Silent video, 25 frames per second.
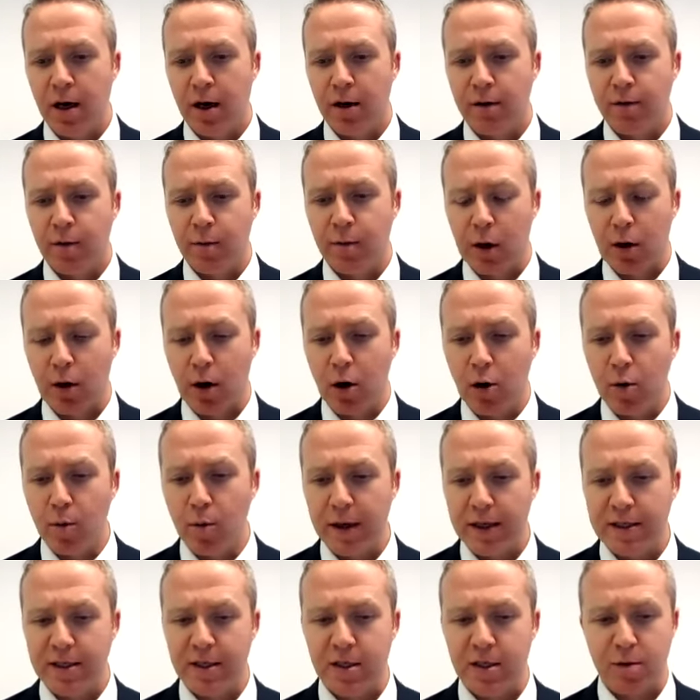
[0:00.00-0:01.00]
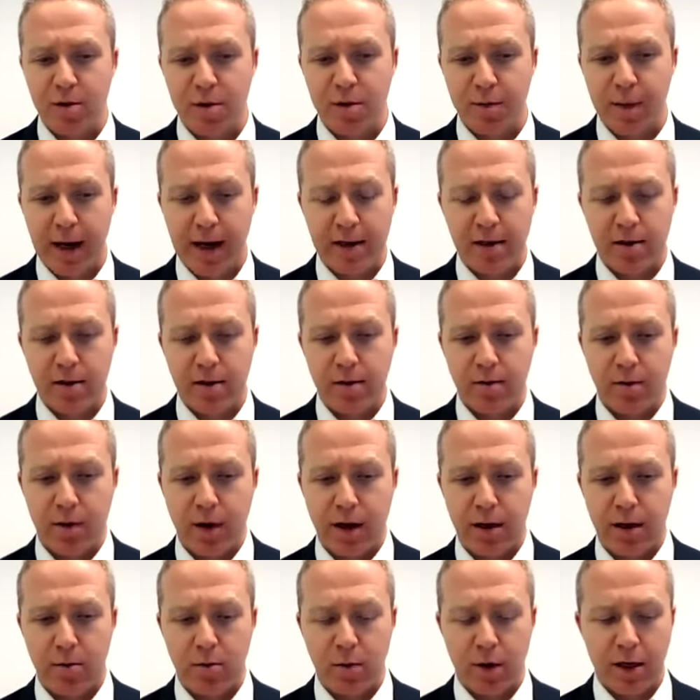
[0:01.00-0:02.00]
From your own business perspective,
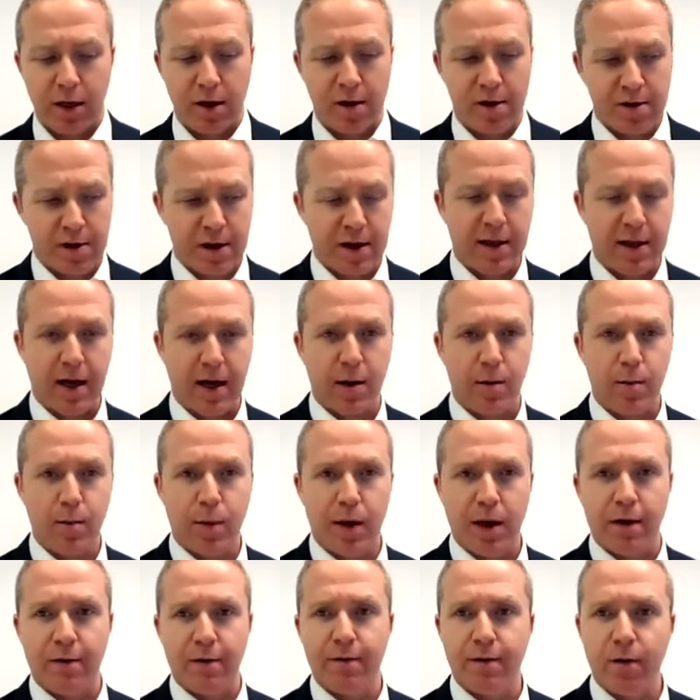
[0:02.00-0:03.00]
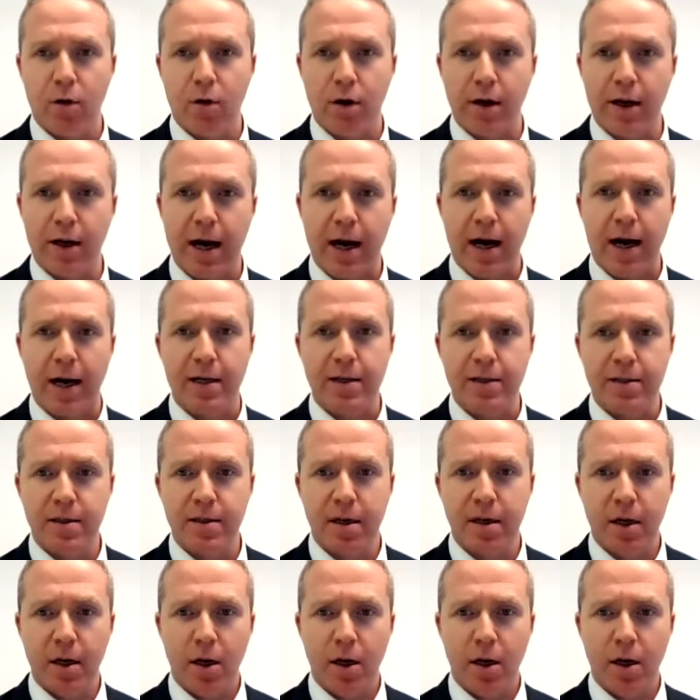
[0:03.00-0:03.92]
when you see that being forecast,